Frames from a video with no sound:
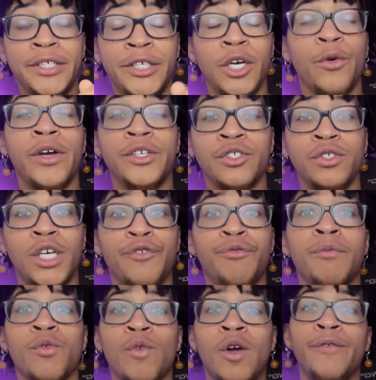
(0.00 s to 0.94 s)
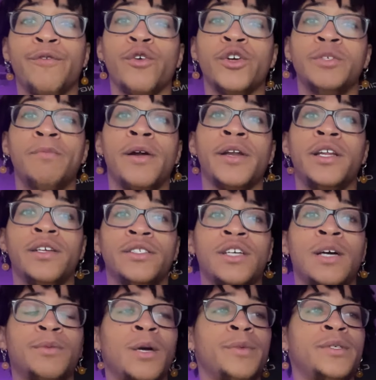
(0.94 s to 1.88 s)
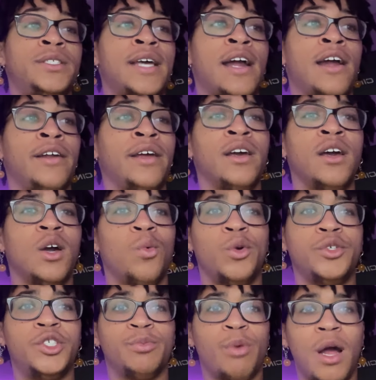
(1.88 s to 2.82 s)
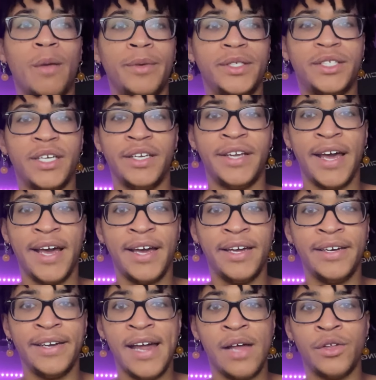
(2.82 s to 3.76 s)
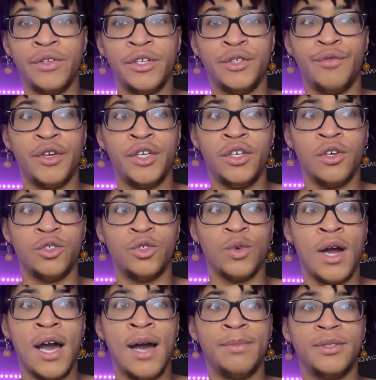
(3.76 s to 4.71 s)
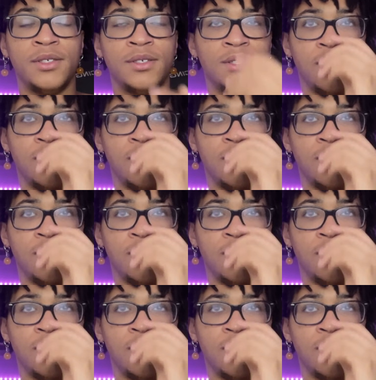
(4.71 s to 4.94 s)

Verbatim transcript: Yuri's gonna give him a run for his money this upcoming Saturday, which is probably today now that this video dropped.